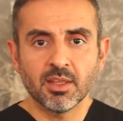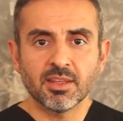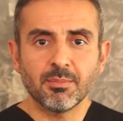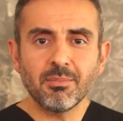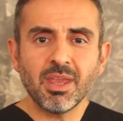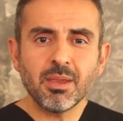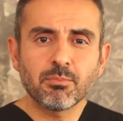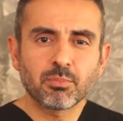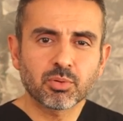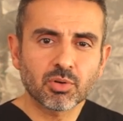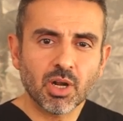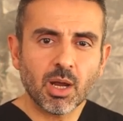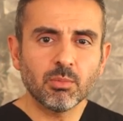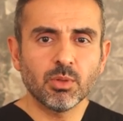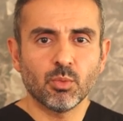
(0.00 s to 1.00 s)
The main
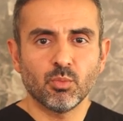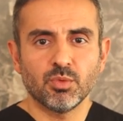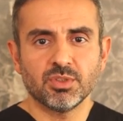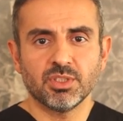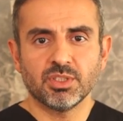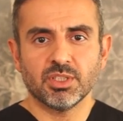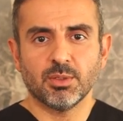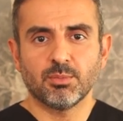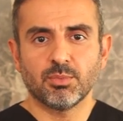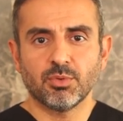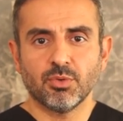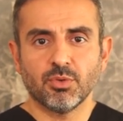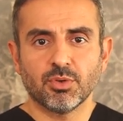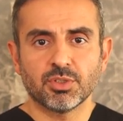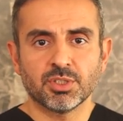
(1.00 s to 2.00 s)
problem with this
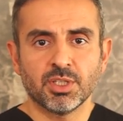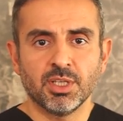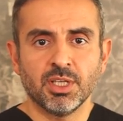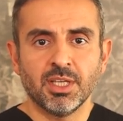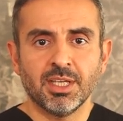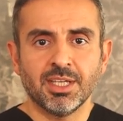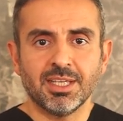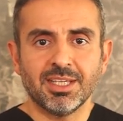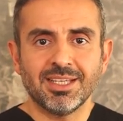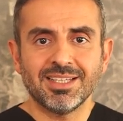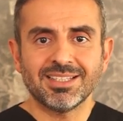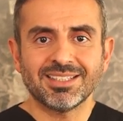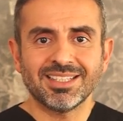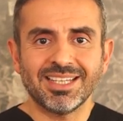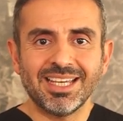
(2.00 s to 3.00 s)
approach
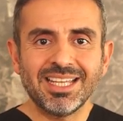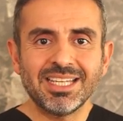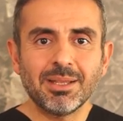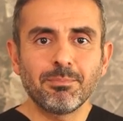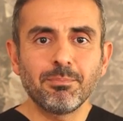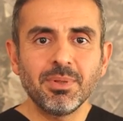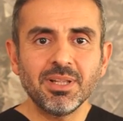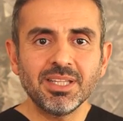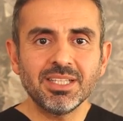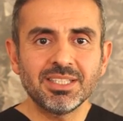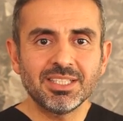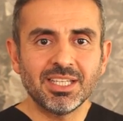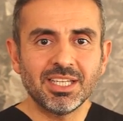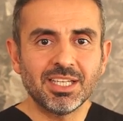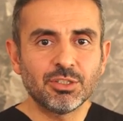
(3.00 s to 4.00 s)
is
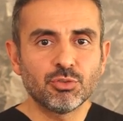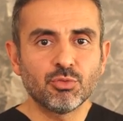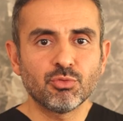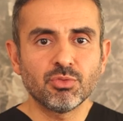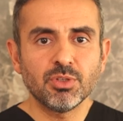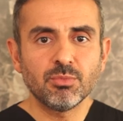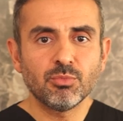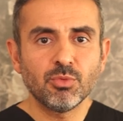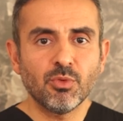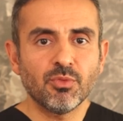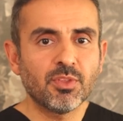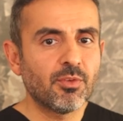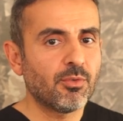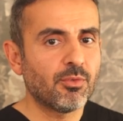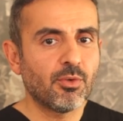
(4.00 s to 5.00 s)
inability to
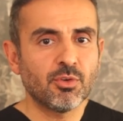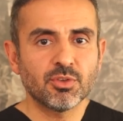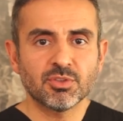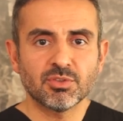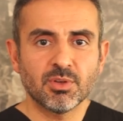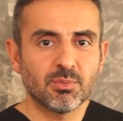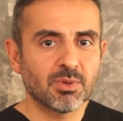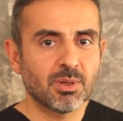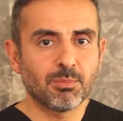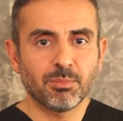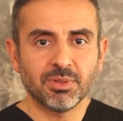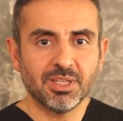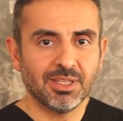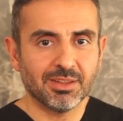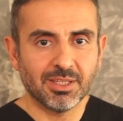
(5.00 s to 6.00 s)
remove the first rib
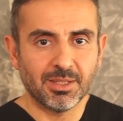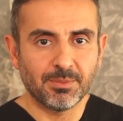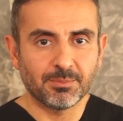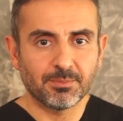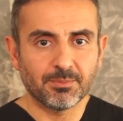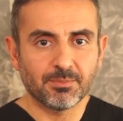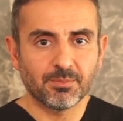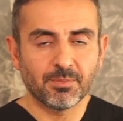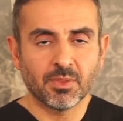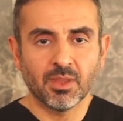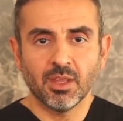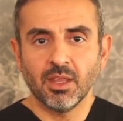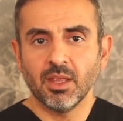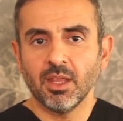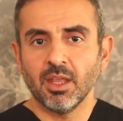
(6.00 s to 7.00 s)
completely.
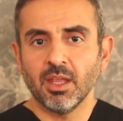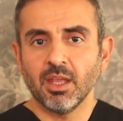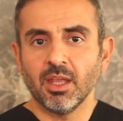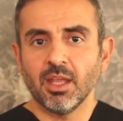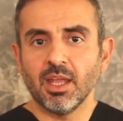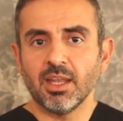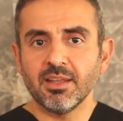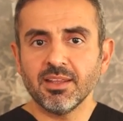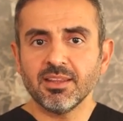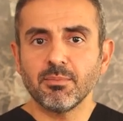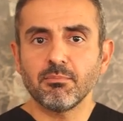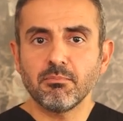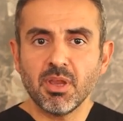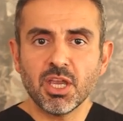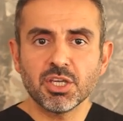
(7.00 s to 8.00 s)
Another
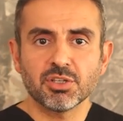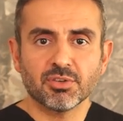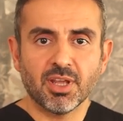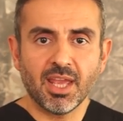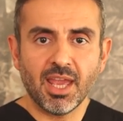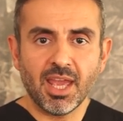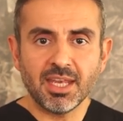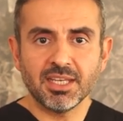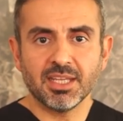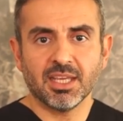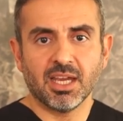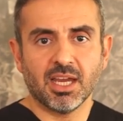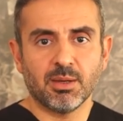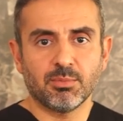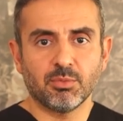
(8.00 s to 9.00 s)
major
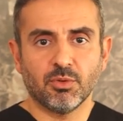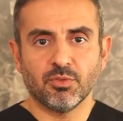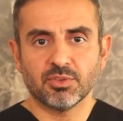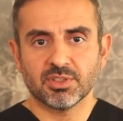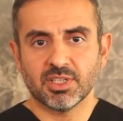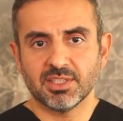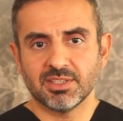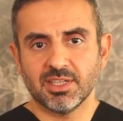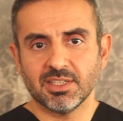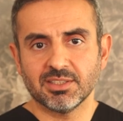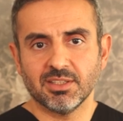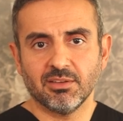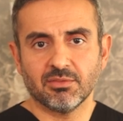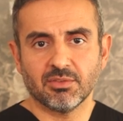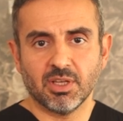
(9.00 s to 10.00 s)
handicap of
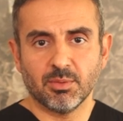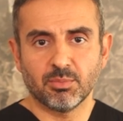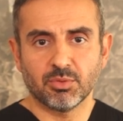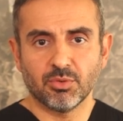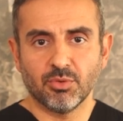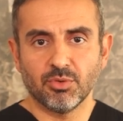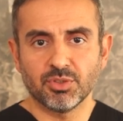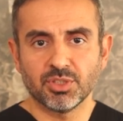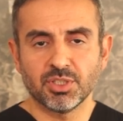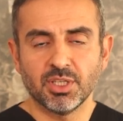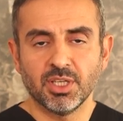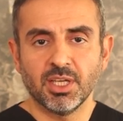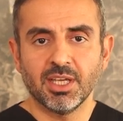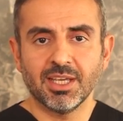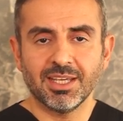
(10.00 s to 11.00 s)
transaxillary approach
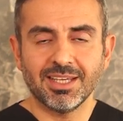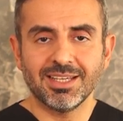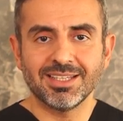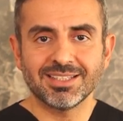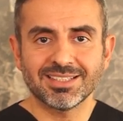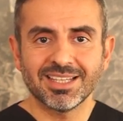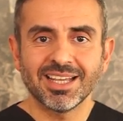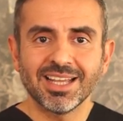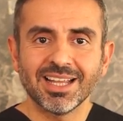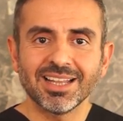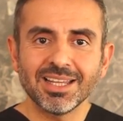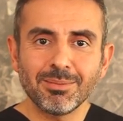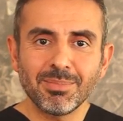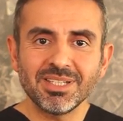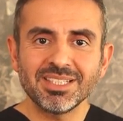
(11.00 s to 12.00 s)
is
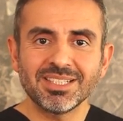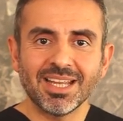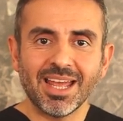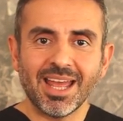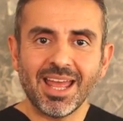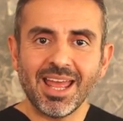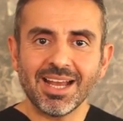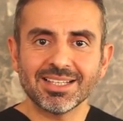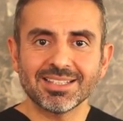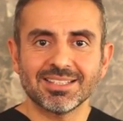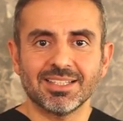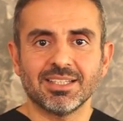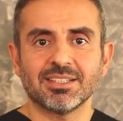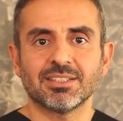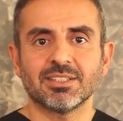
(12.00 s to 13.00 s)
limited
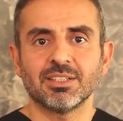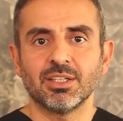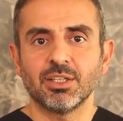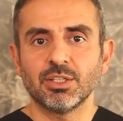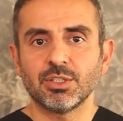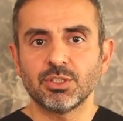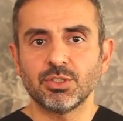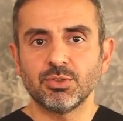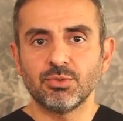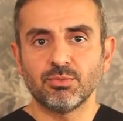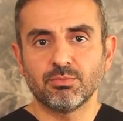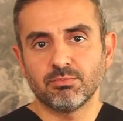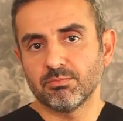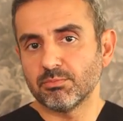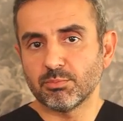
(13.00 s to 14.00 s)
access
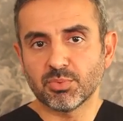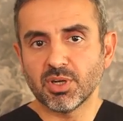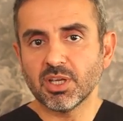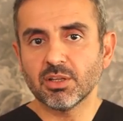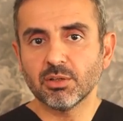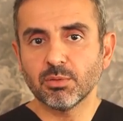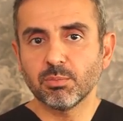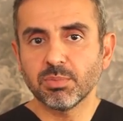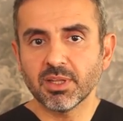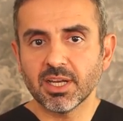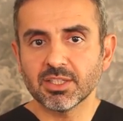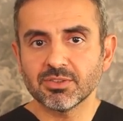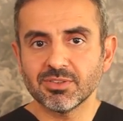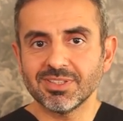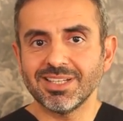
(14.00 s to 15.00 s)
to brachial
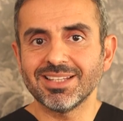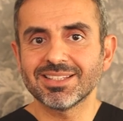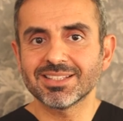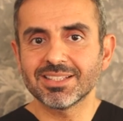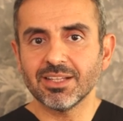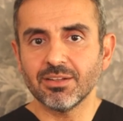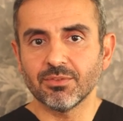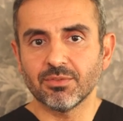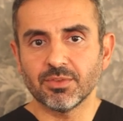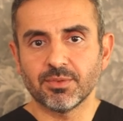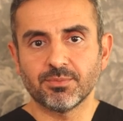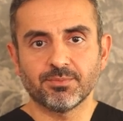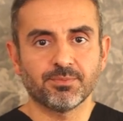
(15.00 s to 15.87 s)
plexus itself.